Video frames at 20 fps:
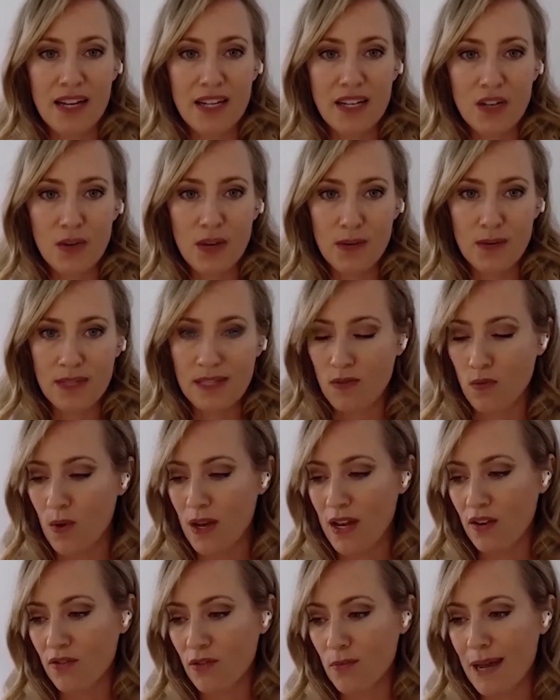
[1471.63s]
I knew I was in
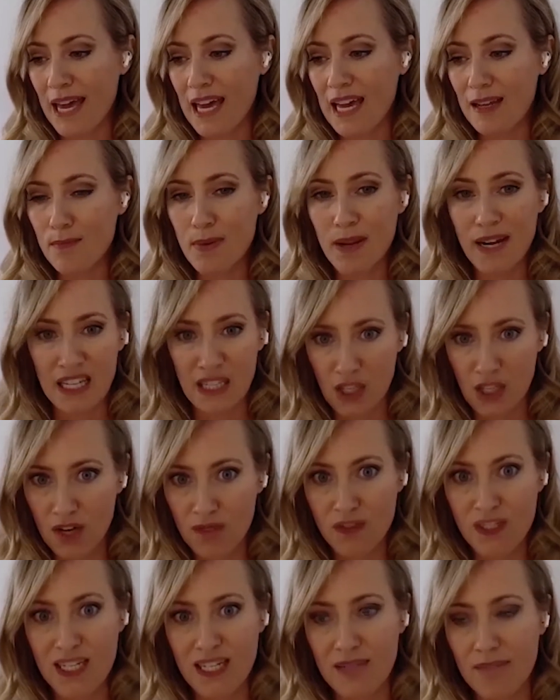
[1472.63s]
way over my head, but I
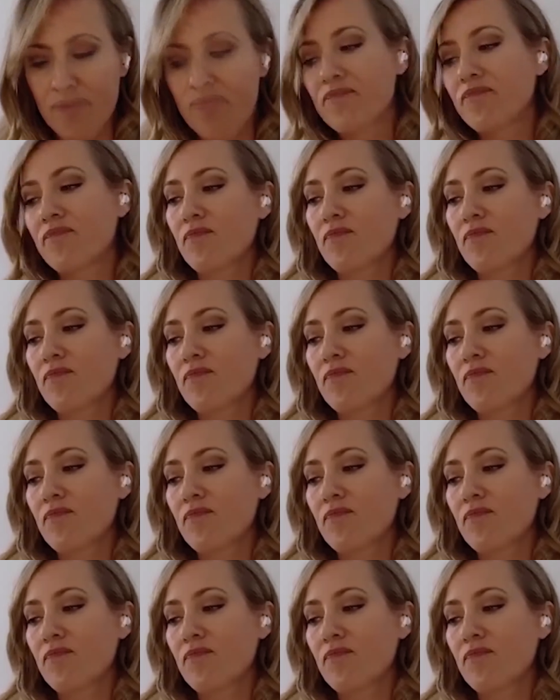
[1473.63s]
loved it.